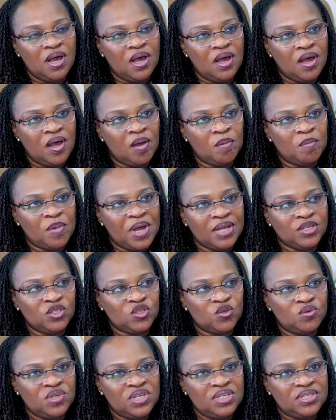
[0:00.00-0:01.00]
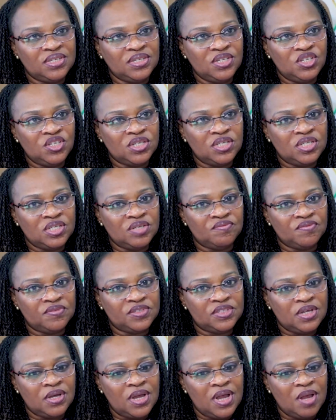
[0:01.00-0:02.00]
And so this initiative
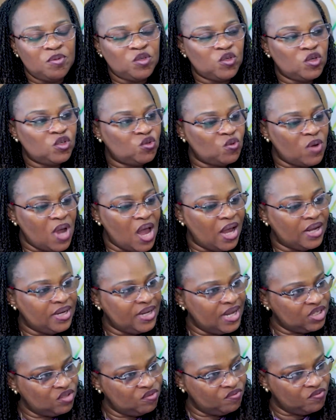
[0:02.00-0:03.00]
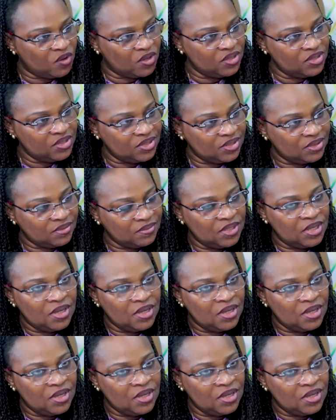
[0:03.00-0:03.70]
helps us to harness funds,